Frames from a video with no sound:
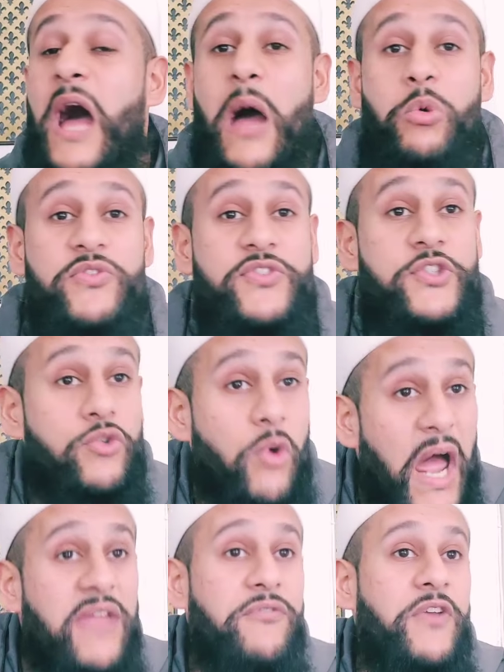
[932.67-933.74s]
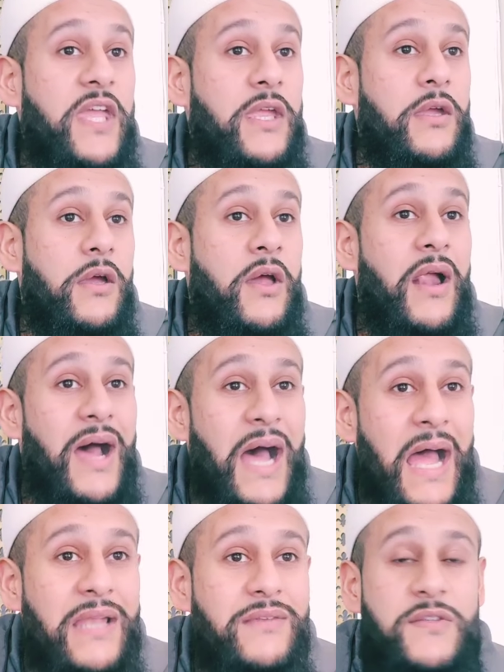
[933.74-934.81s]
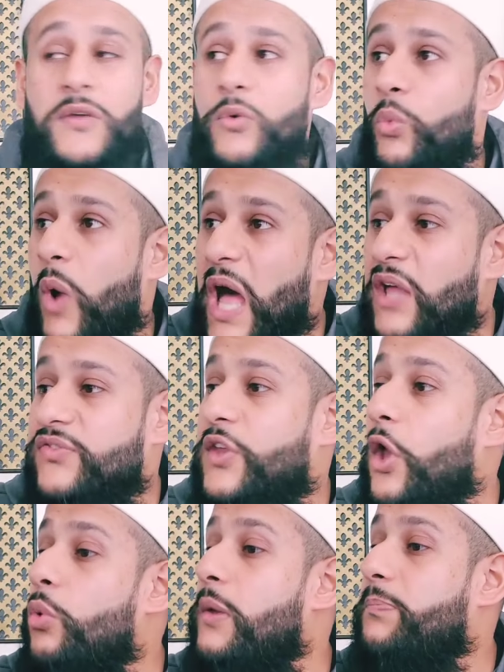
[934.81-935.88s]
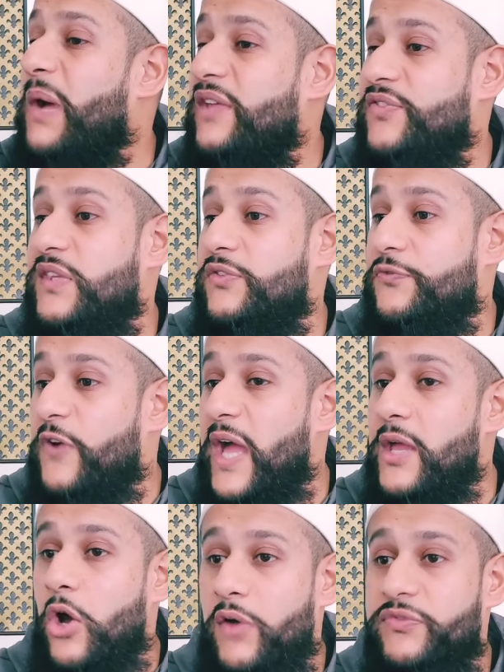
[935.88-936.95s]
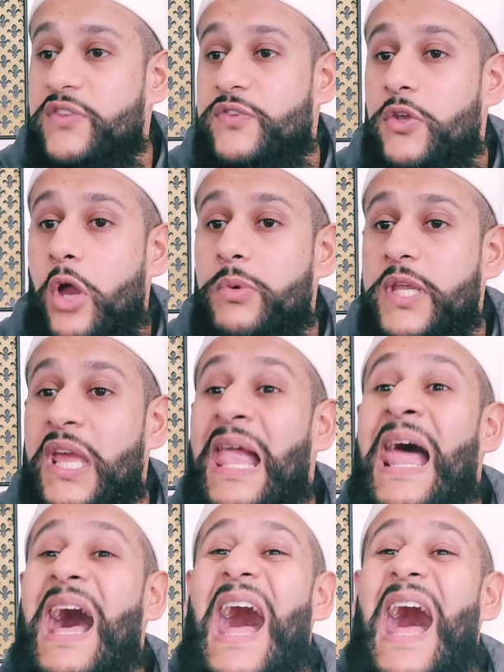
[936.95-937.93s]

I was driving and whilst going past this fire of this lorry,